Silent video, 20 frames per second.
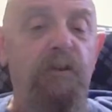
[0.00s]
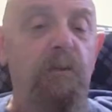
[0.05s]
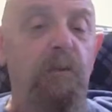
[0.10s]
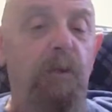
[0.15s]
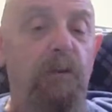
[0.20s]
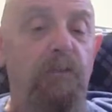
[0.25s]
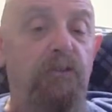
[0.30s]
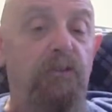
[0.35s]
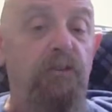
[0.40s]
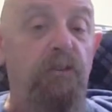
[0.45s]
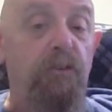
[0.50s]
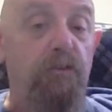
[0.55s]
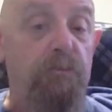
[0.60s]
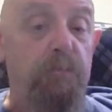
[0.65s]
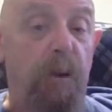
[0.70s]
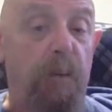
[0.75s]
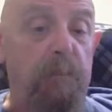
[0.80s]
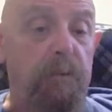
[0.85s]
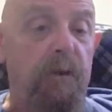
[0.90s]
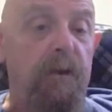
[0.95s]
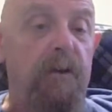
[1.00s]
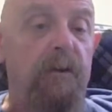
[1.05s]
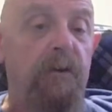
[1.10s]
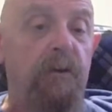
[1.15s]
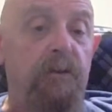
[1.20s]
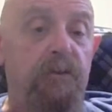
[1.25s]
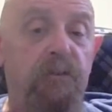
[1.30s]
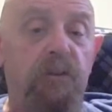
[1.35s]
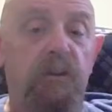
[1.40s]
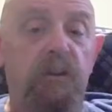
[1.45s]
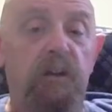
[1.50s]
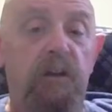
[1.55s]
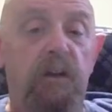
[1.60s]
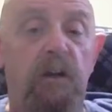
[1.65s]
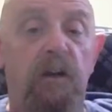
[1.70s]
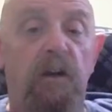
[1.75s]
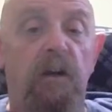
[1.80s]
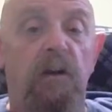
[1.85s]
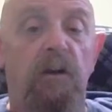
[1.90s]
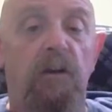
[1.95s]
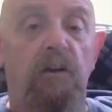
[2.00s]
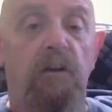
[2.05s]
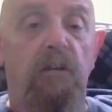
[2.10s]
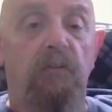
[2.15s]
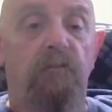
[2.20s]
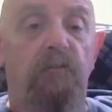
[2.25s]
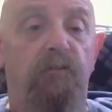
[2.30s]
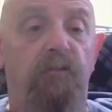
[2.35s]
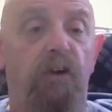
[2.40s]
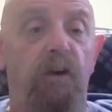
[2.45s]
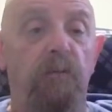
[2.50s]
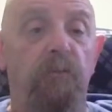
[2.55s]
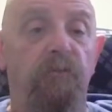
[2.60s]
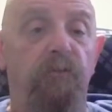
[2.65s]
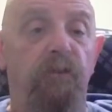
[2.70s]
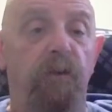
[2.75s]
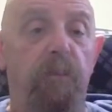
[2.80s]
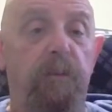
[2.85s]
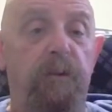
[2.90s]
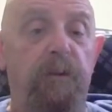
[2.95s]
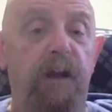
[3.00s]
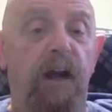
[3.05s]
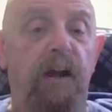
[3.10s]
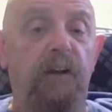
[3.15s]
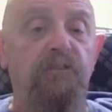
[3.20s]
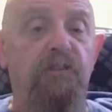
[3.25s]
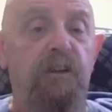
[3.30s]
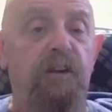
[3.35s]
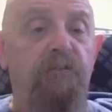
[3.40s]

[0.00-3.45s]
wants to use my printers for production.